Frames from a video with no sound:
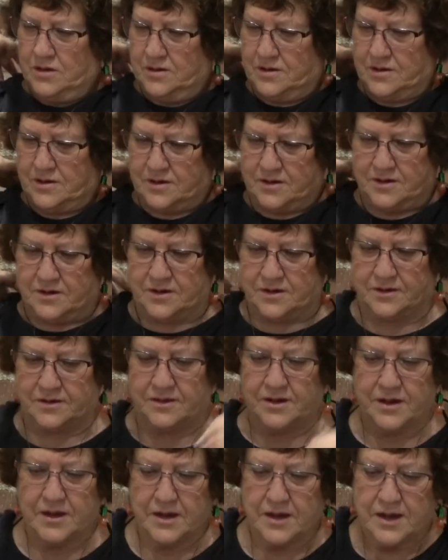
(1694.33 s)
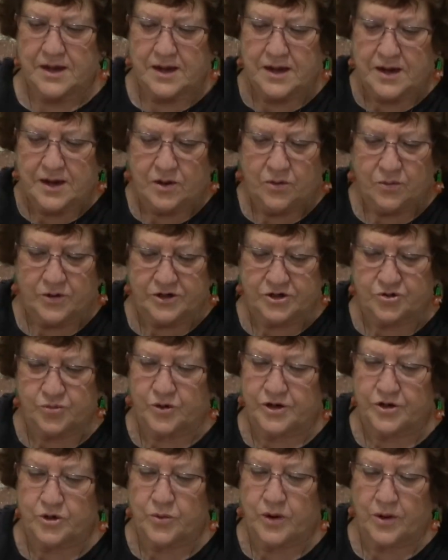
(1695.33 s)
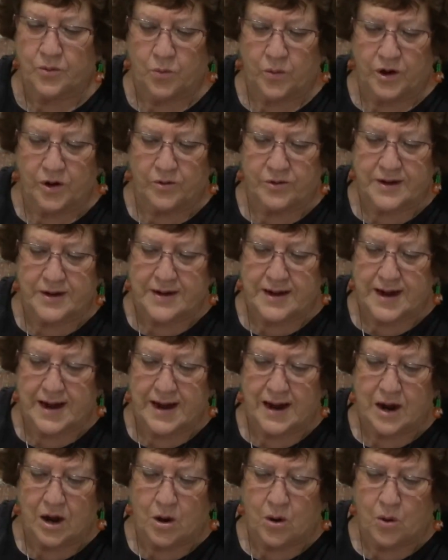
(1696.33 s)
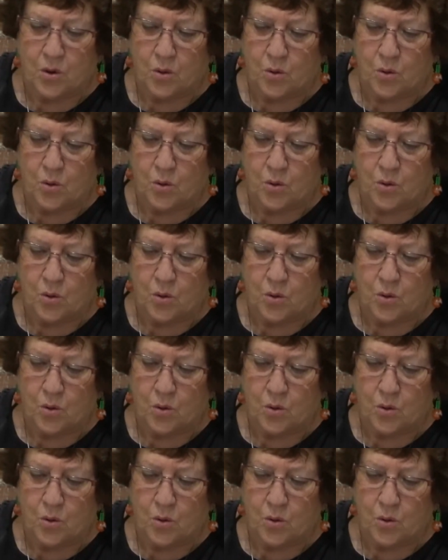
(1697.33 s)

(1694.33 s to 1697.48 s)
uh -huh, which one do I wear now?